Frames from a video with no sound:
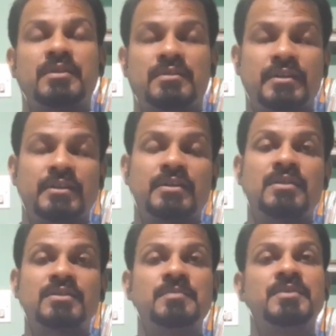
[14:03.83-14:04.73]
certain
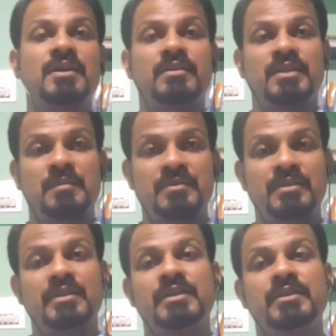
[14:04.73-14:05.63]
concepts are kept,
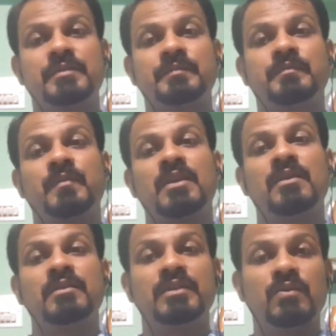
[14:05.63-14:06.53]
like
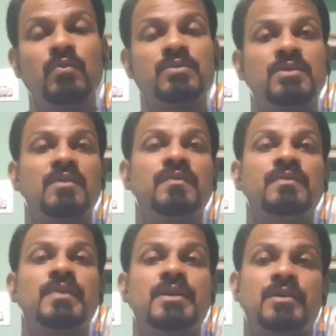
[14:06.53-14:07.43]
the goals of
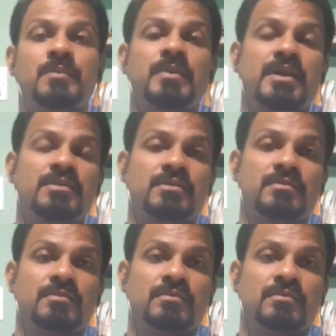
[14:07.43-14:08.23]
5-year plans.